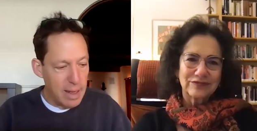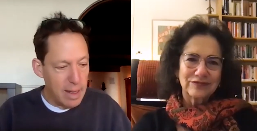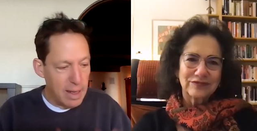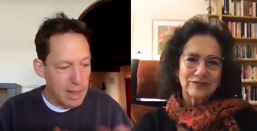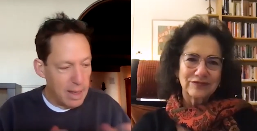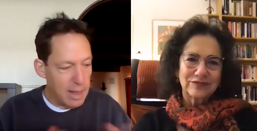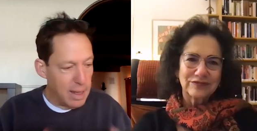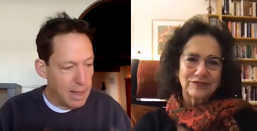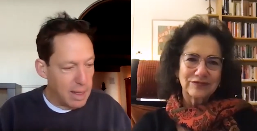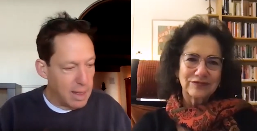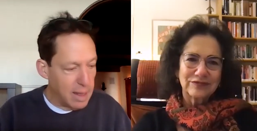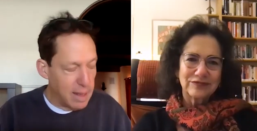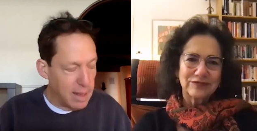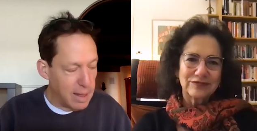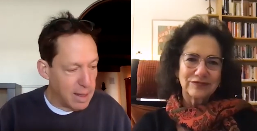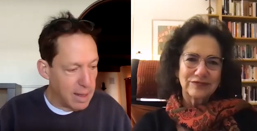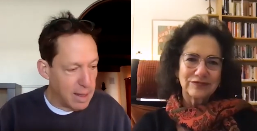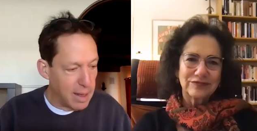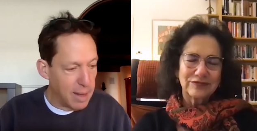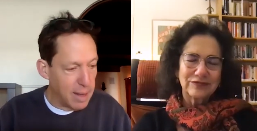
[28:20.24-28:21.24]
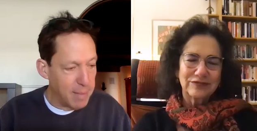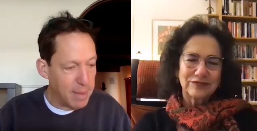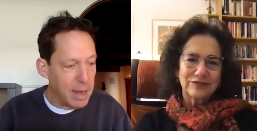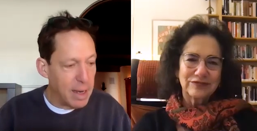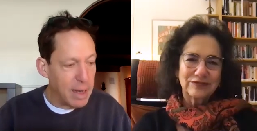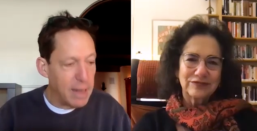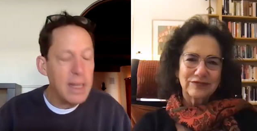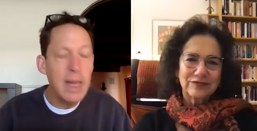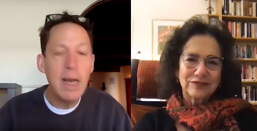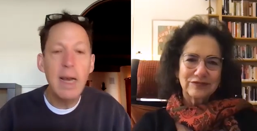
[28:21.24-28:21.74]
Speaker 1: a I
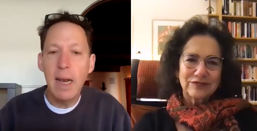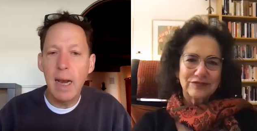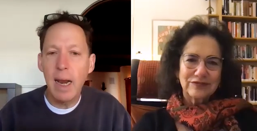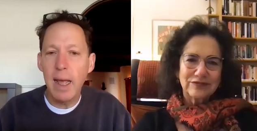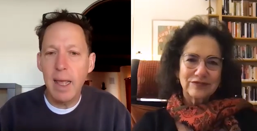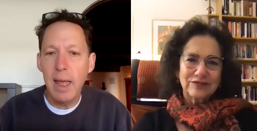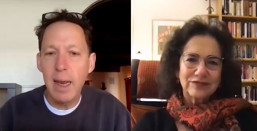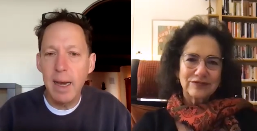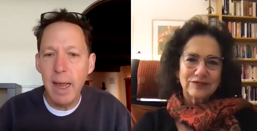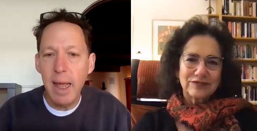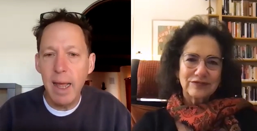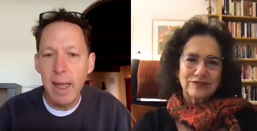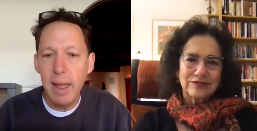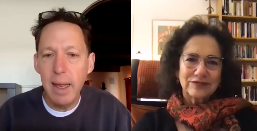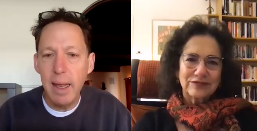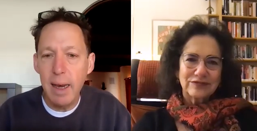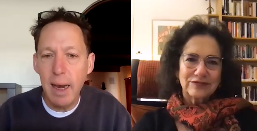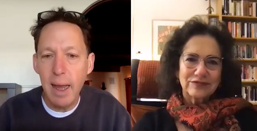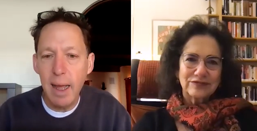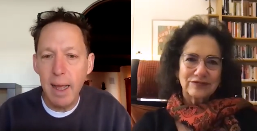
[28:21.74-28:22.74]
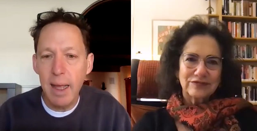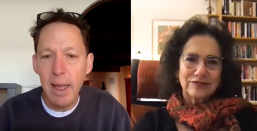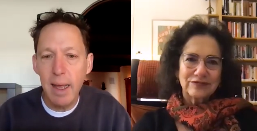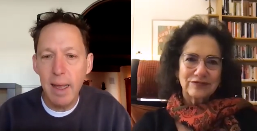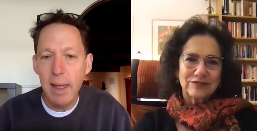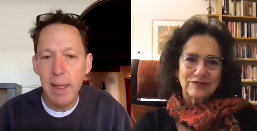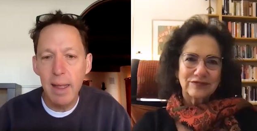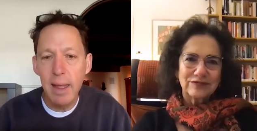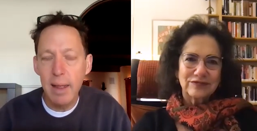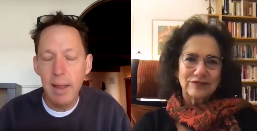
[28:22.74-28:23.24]
mean, nearly like an like
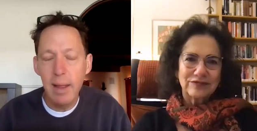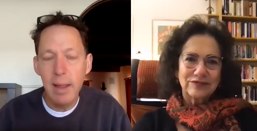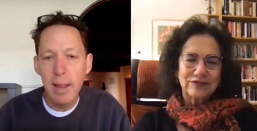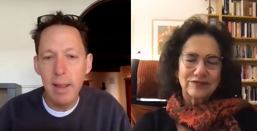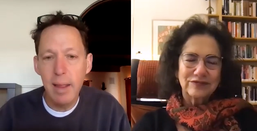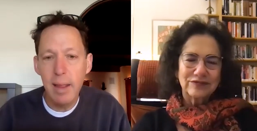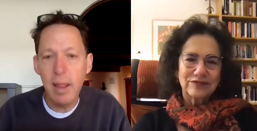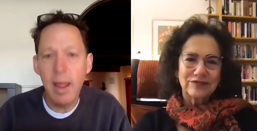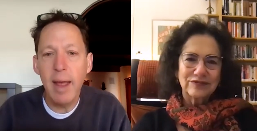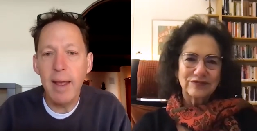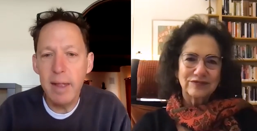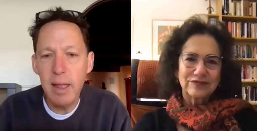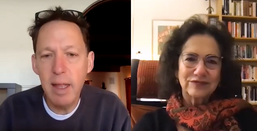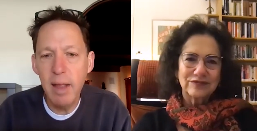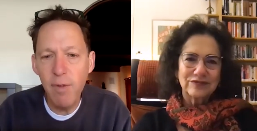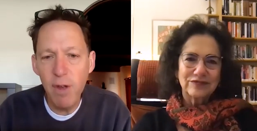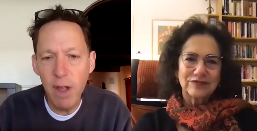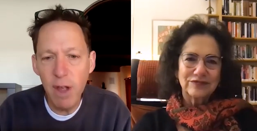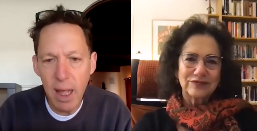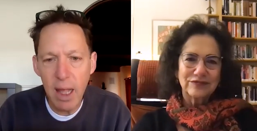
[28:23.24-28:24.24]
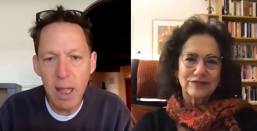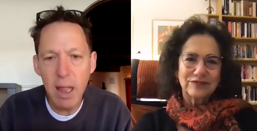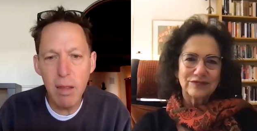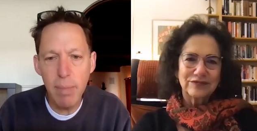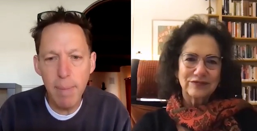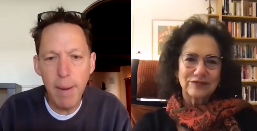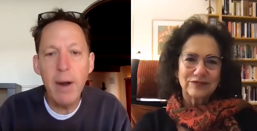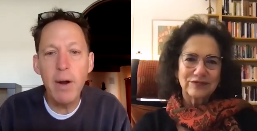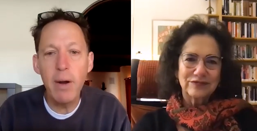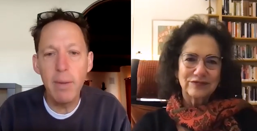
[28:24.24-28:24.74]
a scientific
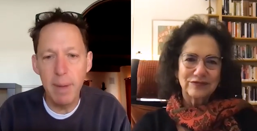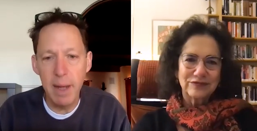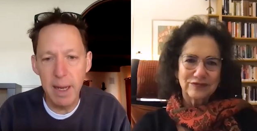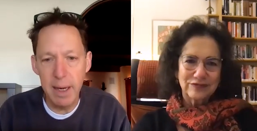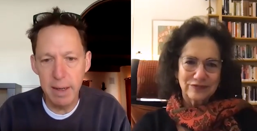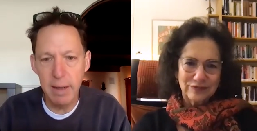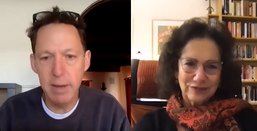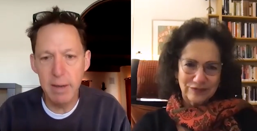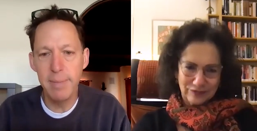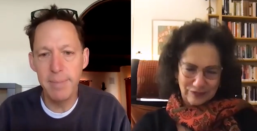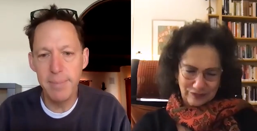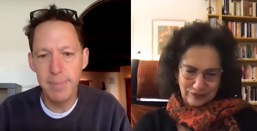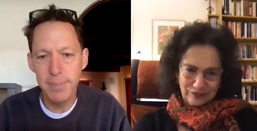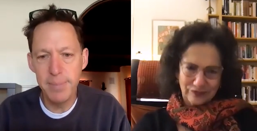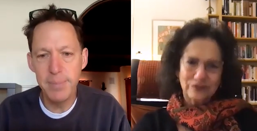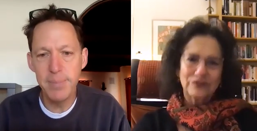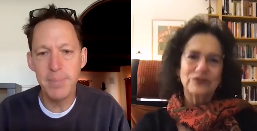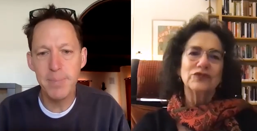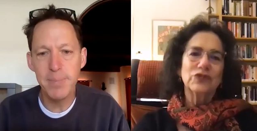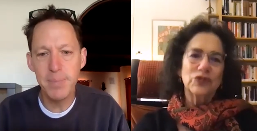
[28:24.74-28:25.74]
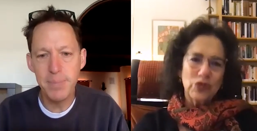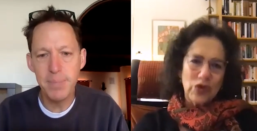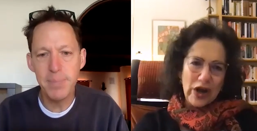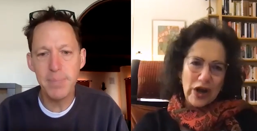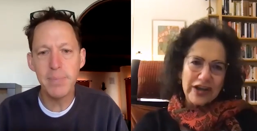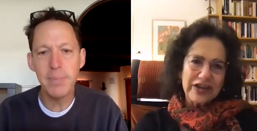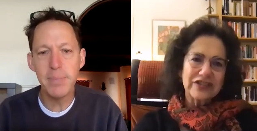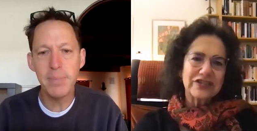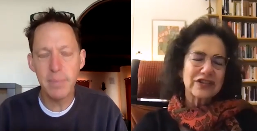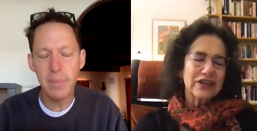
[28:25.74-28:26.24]
experiment.
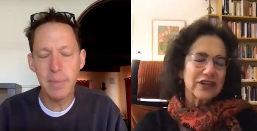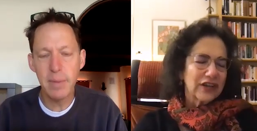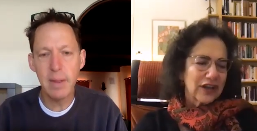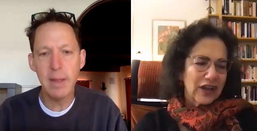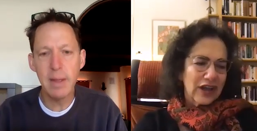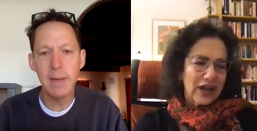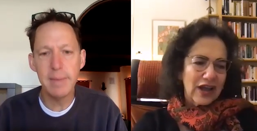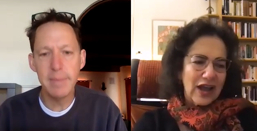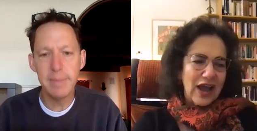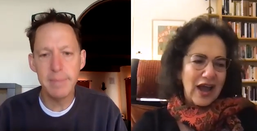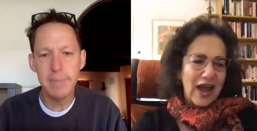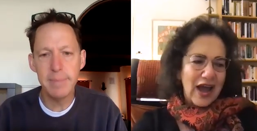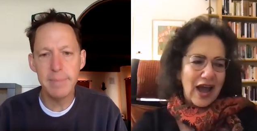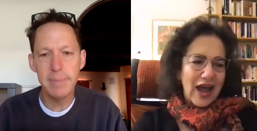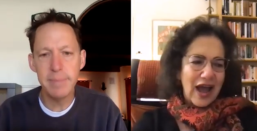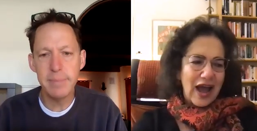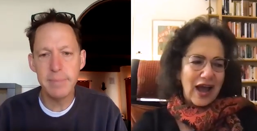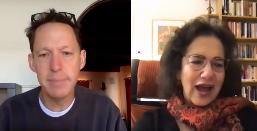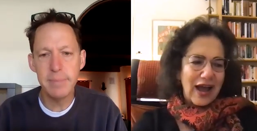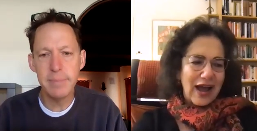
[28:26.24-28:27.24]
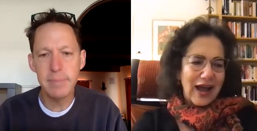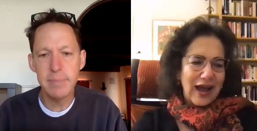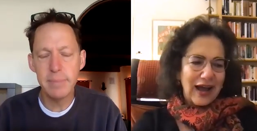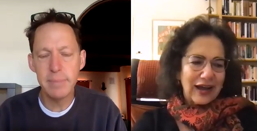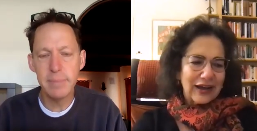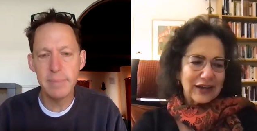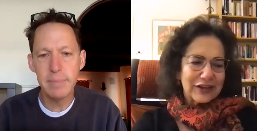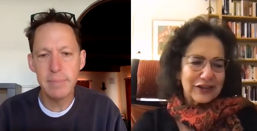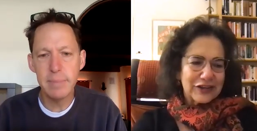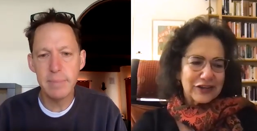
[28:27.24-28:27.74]
Speaker 2: Right,
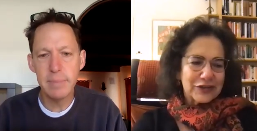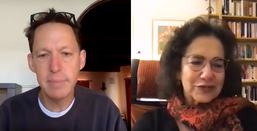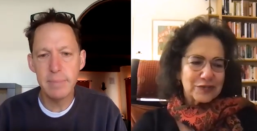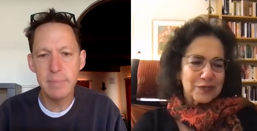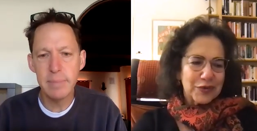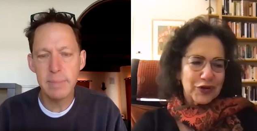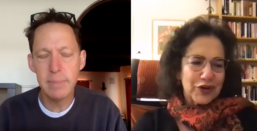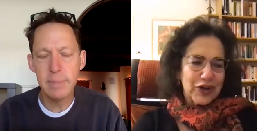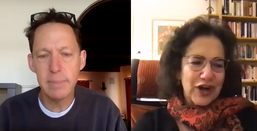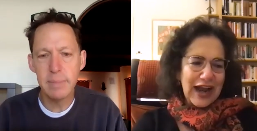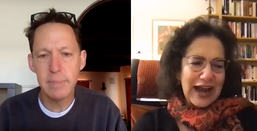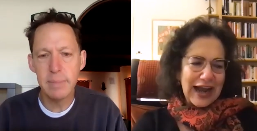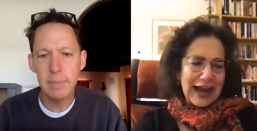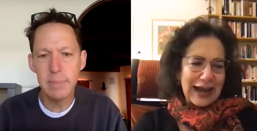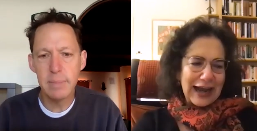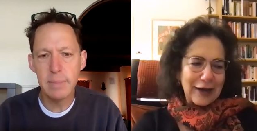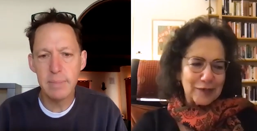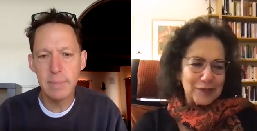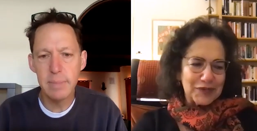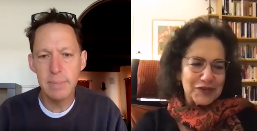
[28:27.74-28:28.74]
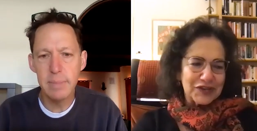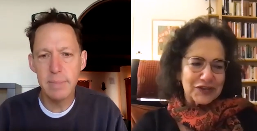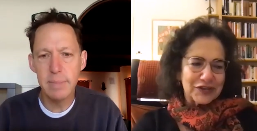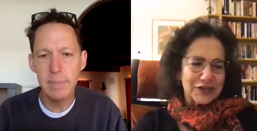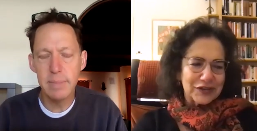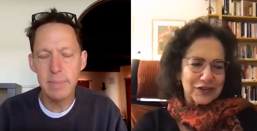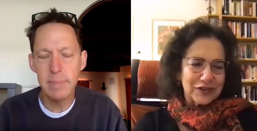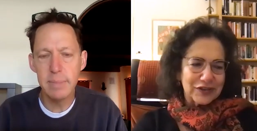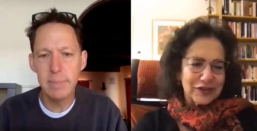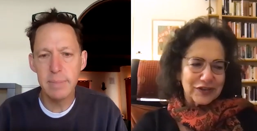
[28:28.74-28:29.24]
and
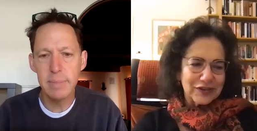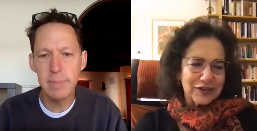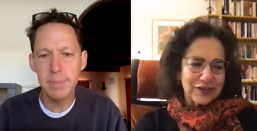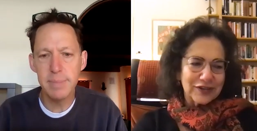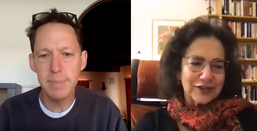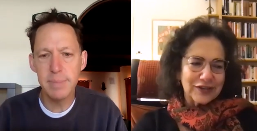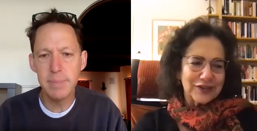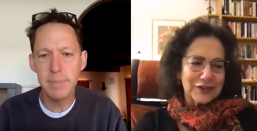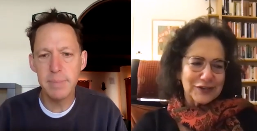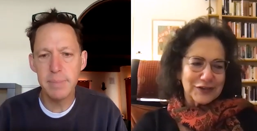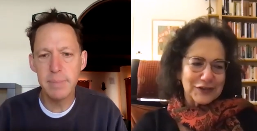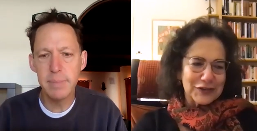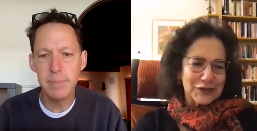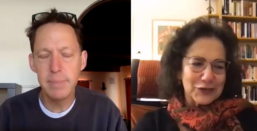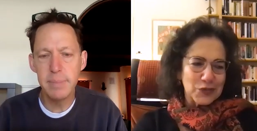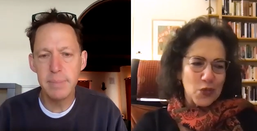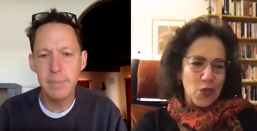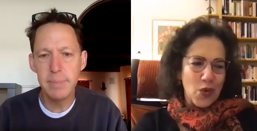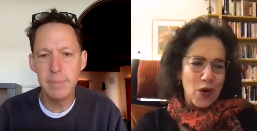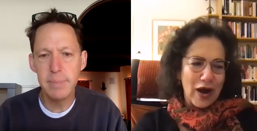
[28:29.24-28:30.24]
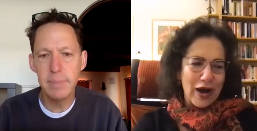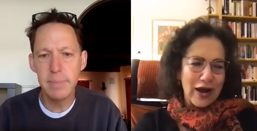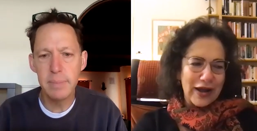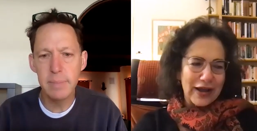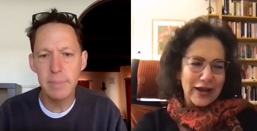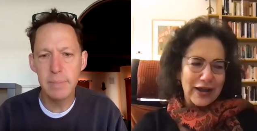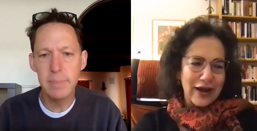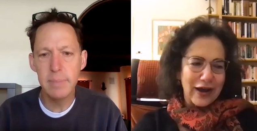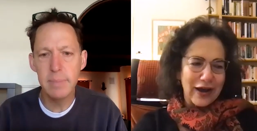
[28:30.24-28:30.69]
perhaps the, this is why